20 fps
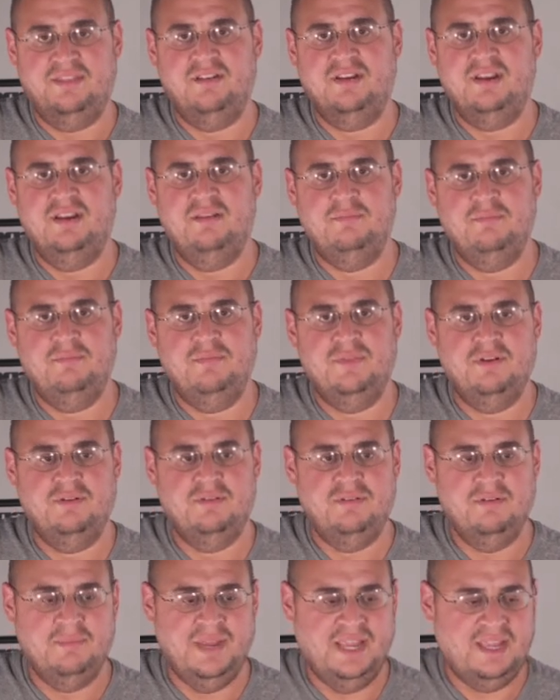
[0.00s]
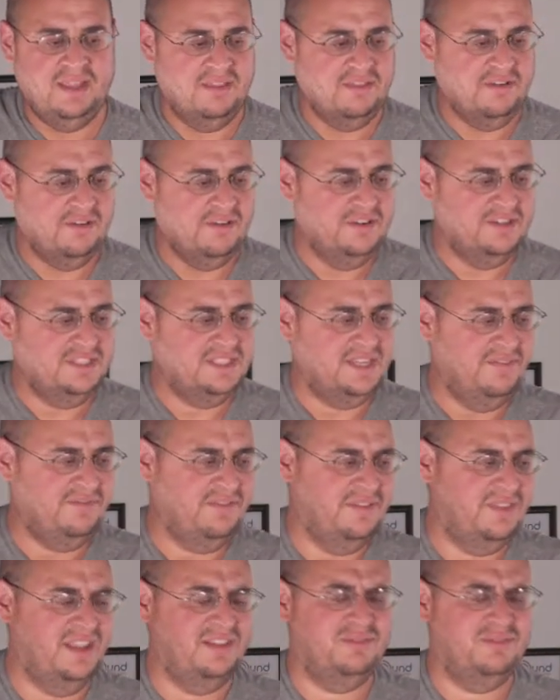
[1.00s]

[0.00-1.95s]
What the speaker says: They're making their earnest effort.